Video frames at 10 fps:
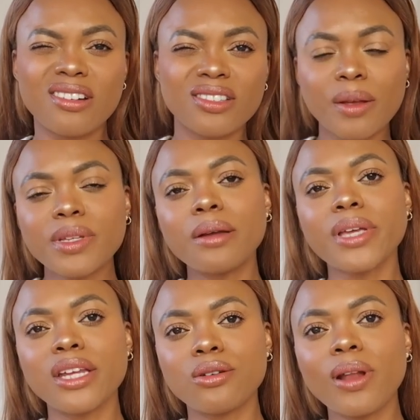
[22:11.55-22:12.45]
because sometimes
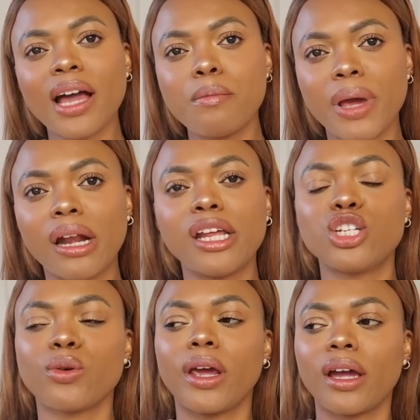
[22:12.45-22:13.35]
I do like a manly
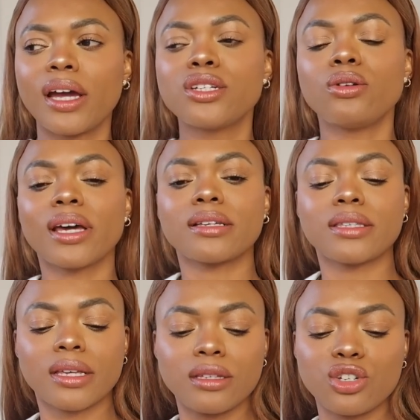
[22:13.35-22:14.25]
drink, I do like a
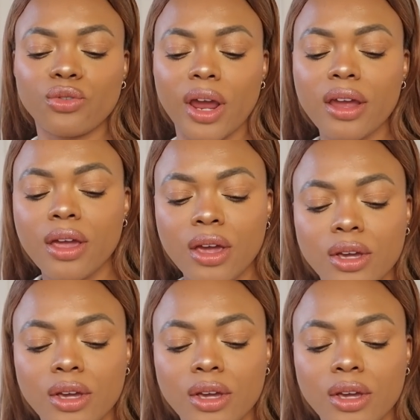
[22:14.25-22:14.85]
sexy drink,